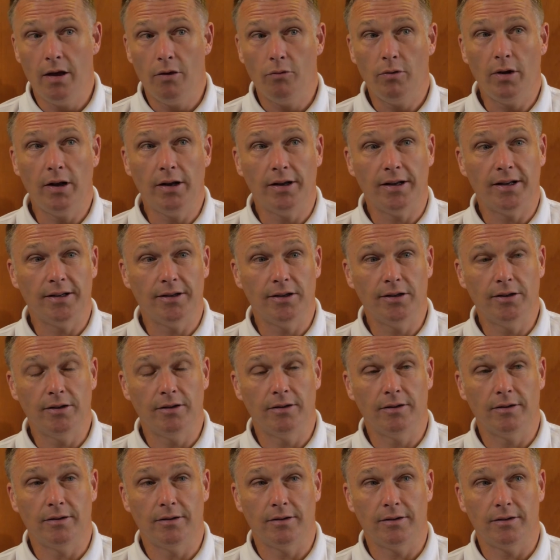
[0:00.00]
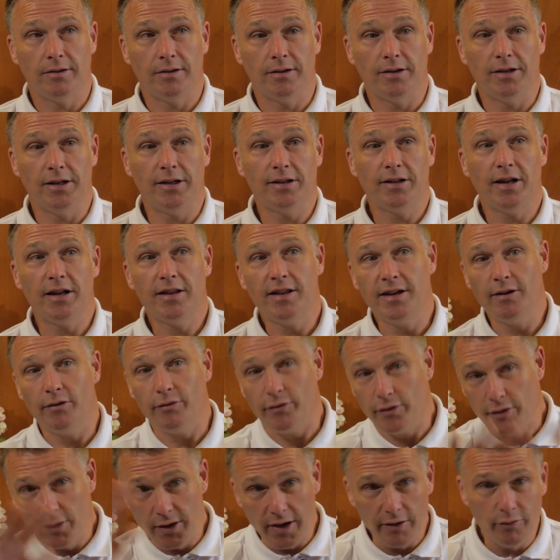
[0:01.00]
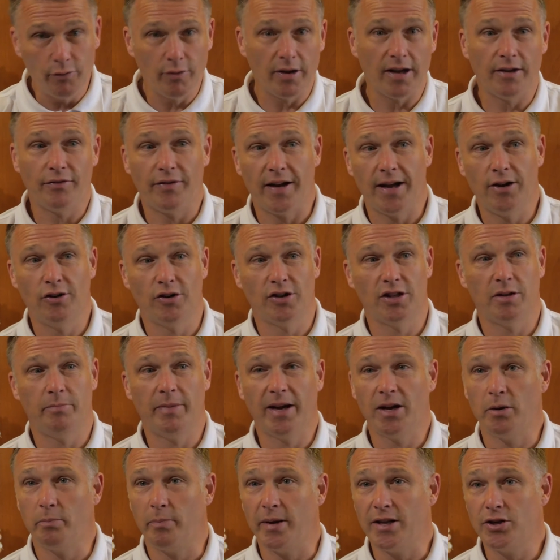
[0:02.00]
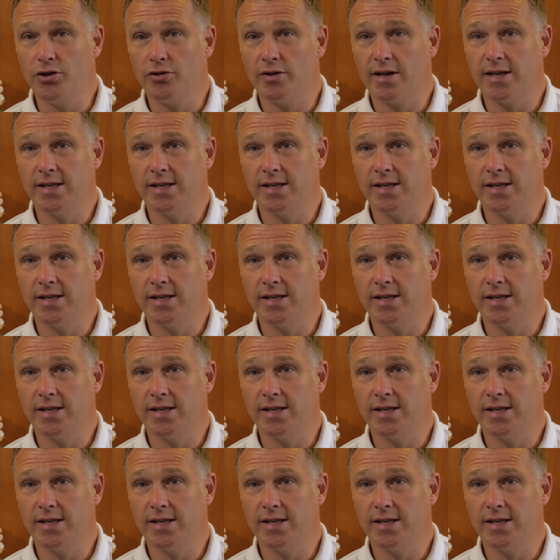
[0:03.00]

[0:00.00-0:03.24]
Well, I think if I look at the bigger picture,